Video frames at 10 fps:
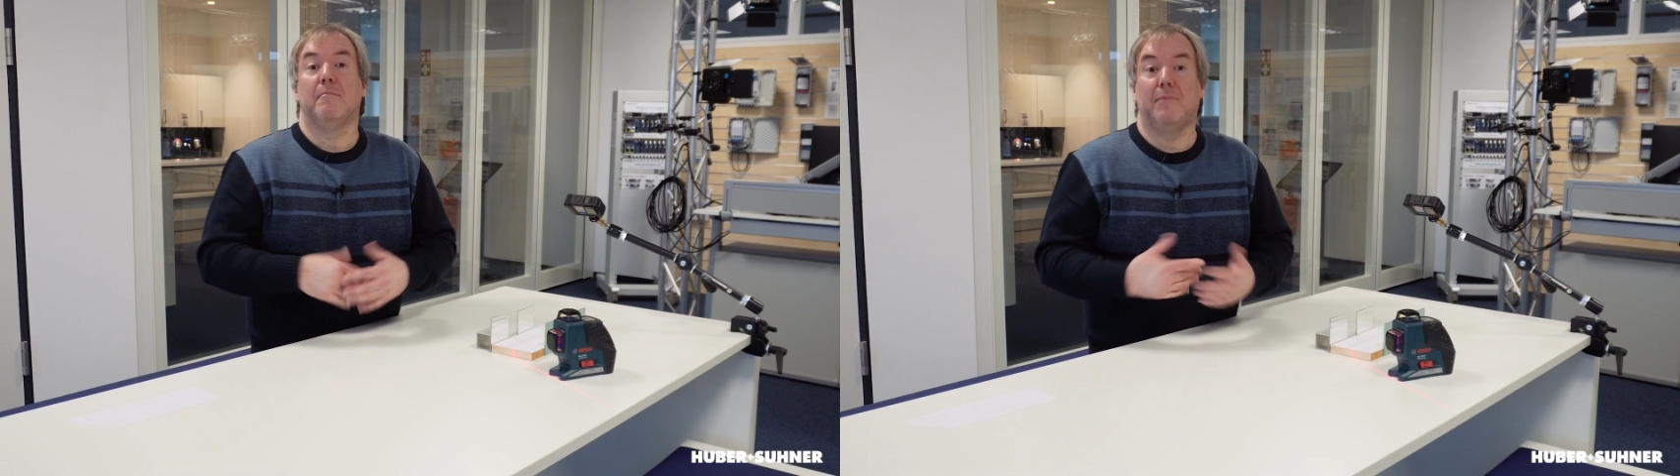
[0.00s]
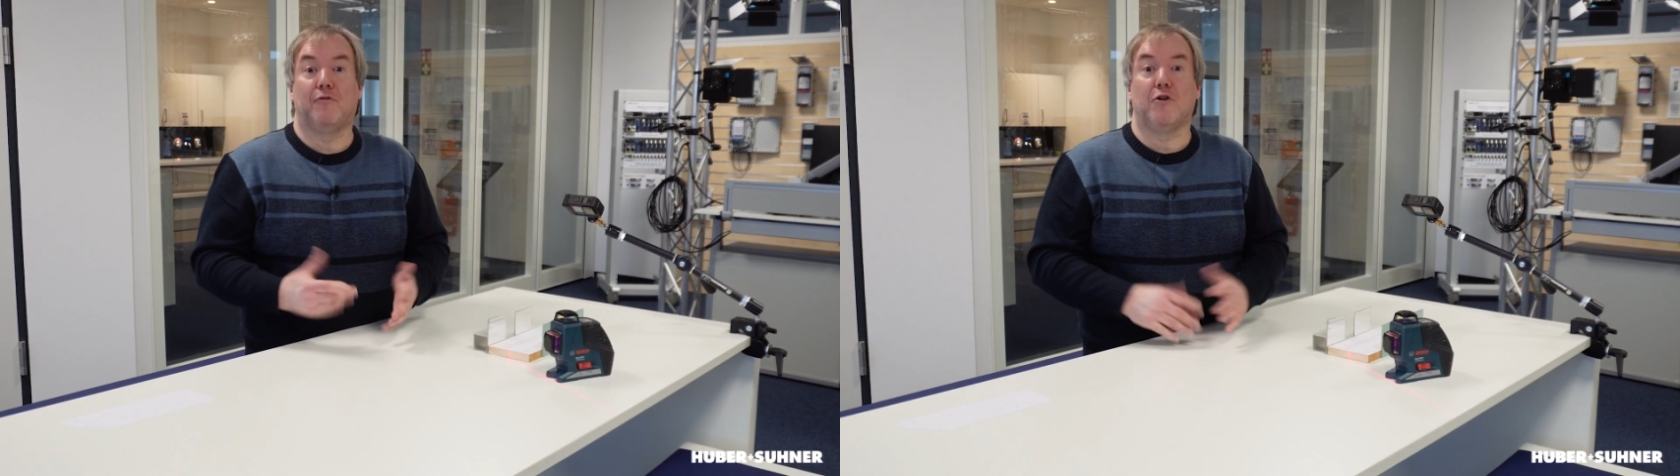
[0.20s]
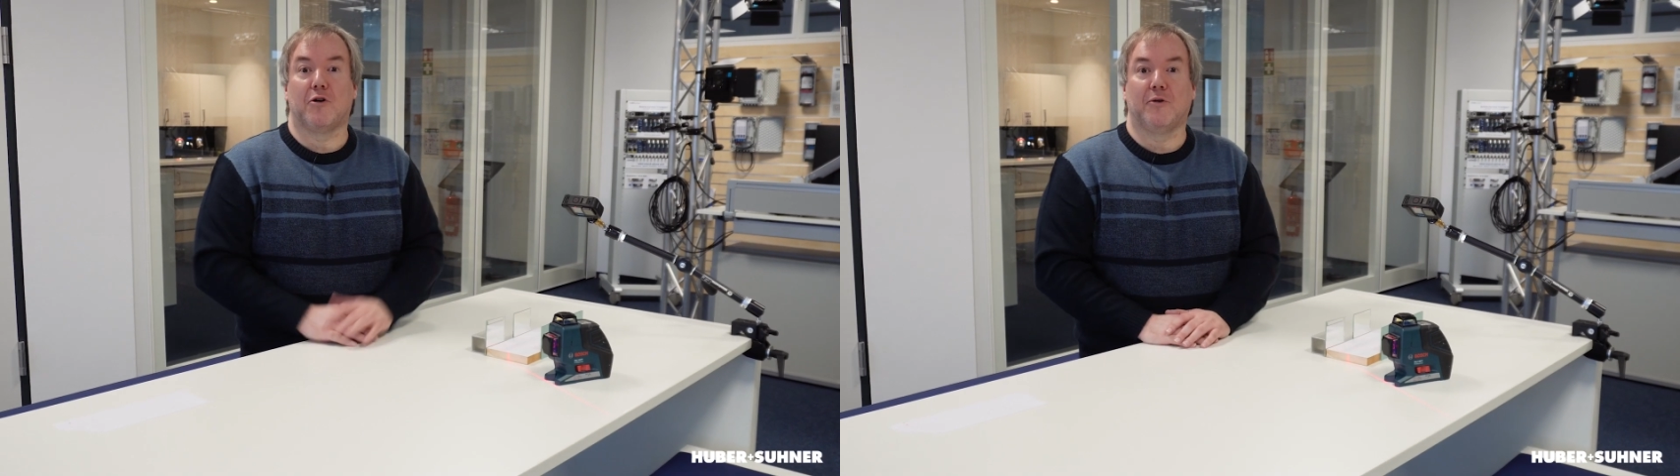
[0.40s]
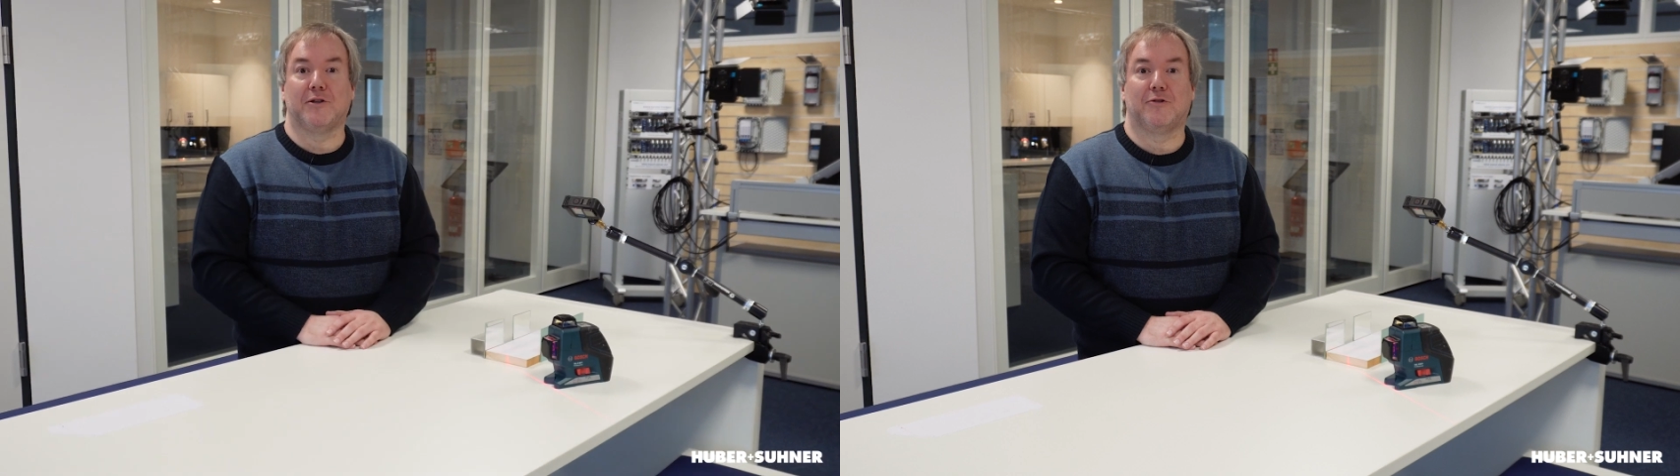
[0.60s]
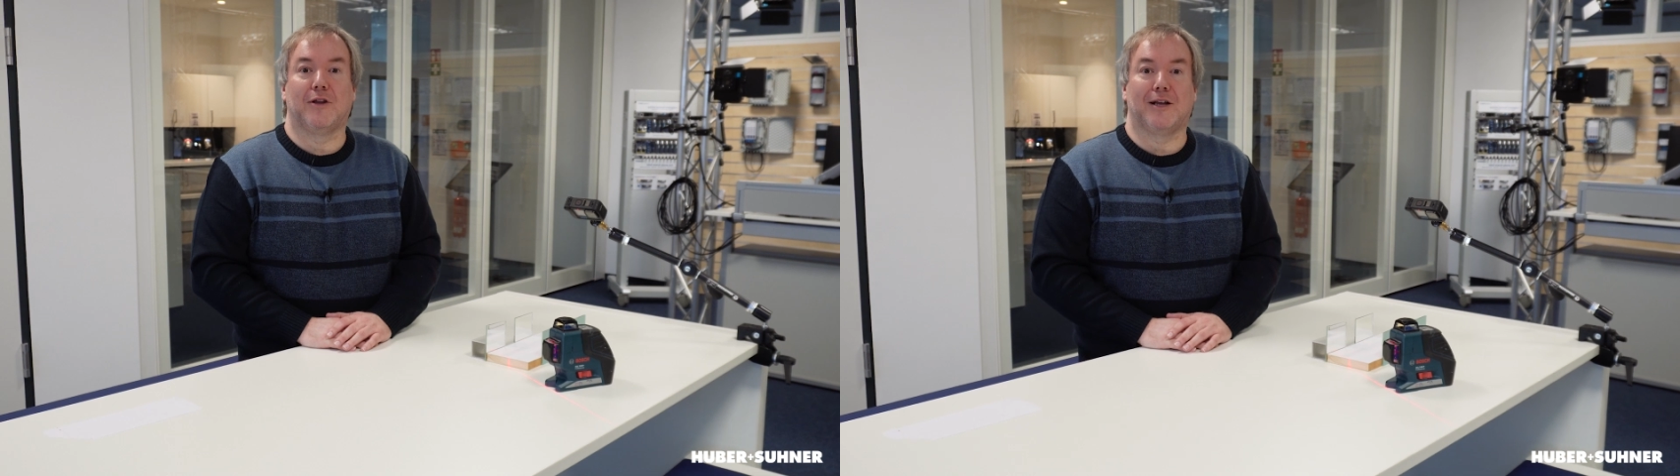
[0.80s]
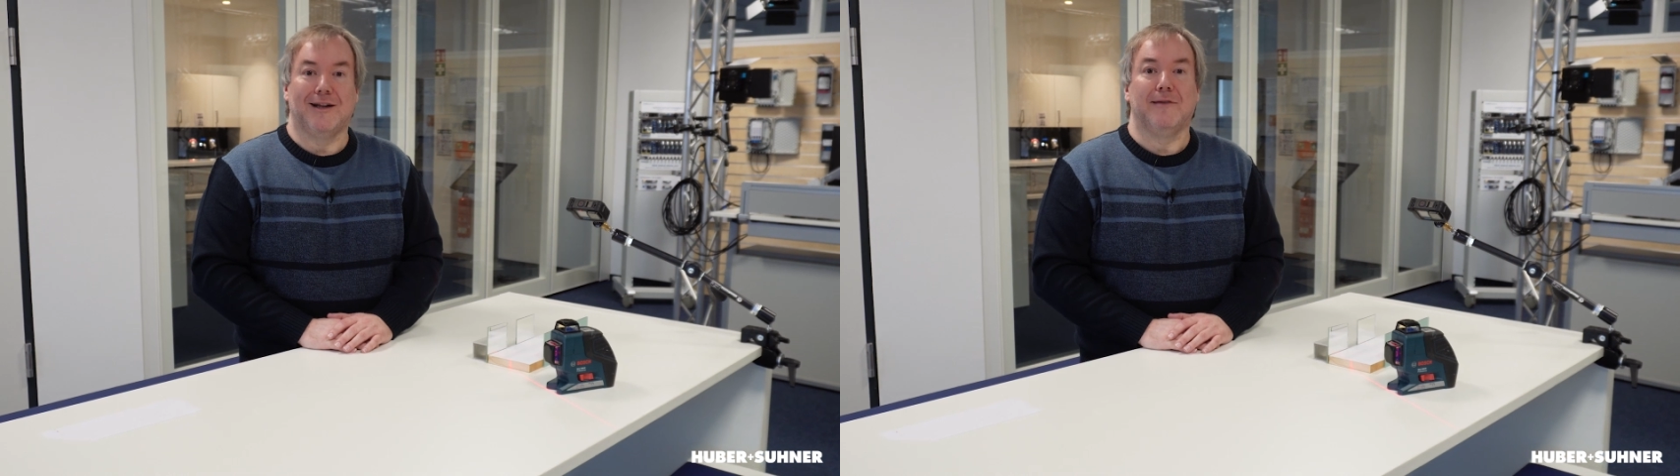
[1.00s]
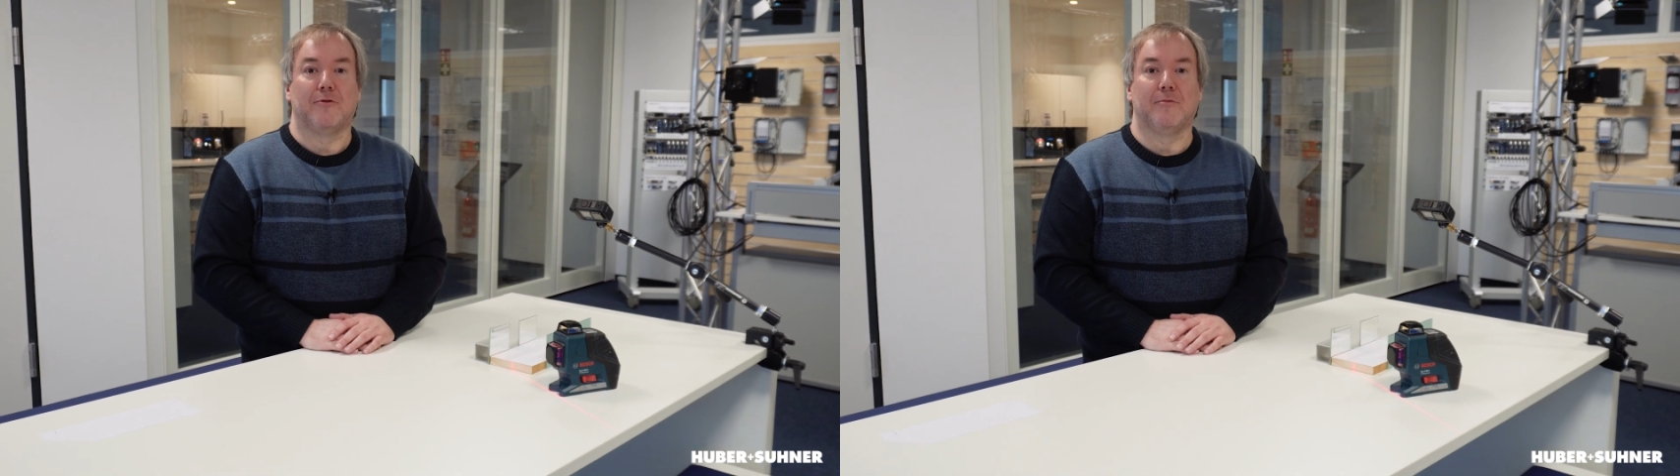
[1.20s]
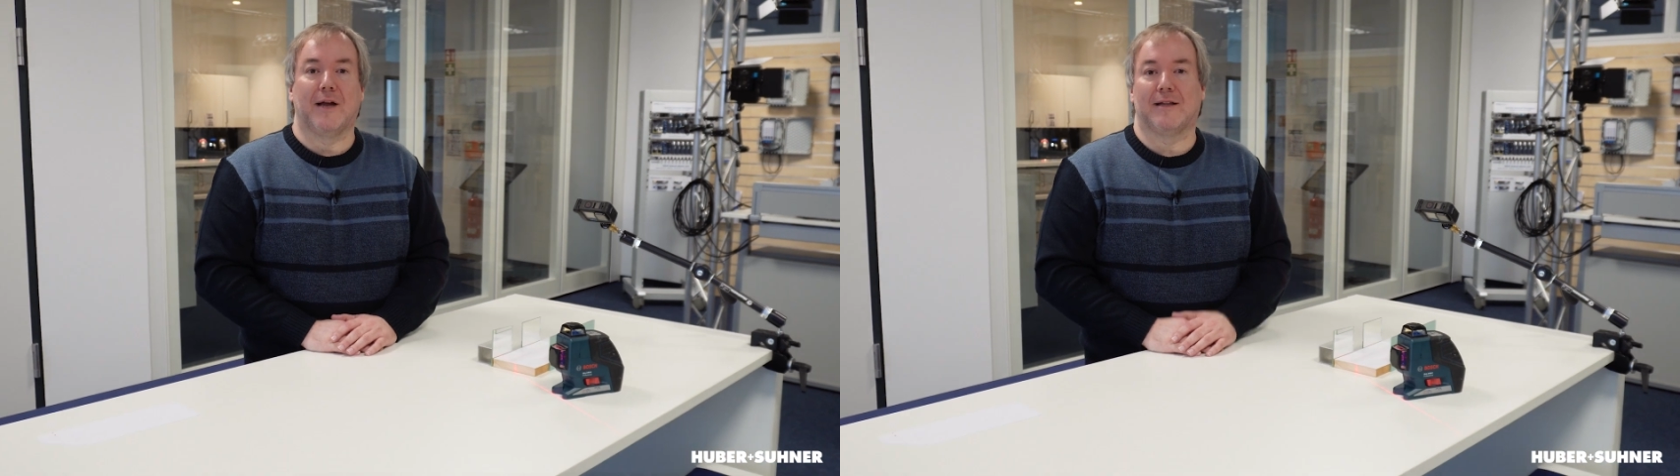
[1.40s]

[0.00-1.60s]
Before going to the clean room